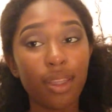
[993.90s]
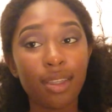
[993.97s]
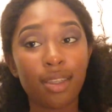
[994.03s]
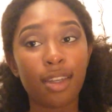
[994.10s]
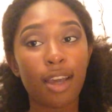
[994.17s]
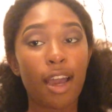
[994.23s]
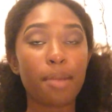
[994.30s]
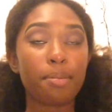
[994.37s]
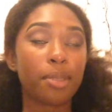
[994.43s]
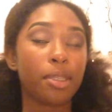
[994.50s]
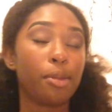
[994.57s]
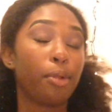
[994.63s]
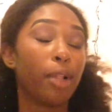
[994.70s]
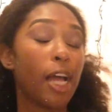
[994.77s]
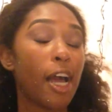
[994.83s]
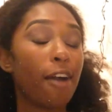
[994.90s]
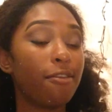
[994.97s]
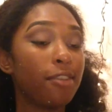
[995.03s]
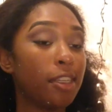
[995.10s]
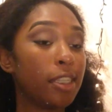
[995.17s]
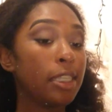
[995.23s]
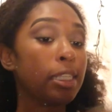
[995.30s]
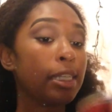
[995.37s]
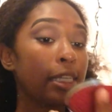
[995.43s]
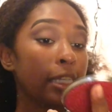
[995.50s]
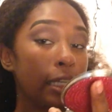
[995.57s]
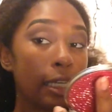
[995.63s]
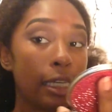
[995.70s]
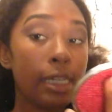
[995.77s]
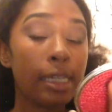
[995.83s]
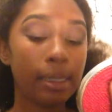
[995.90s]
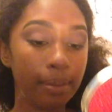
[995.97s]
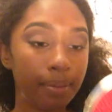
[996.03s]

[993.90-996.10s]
this time, so we'll have to see.